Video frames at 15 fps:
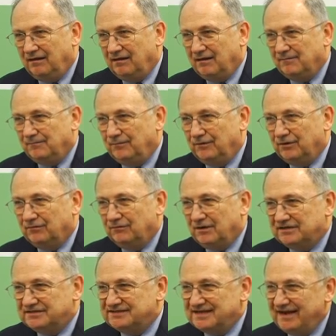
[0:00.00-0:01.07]
Um,
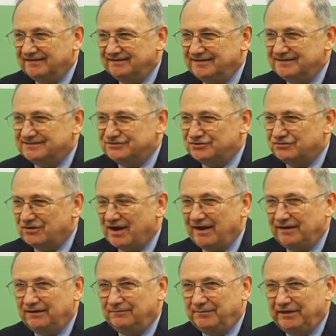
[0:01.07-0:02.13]
well, scientists
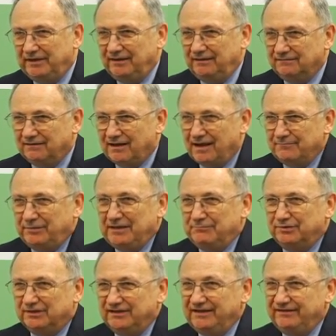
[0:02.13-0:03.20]
try to be not be
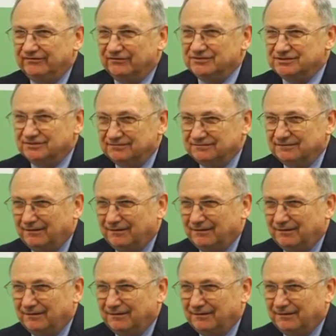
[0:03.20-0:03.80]
believers.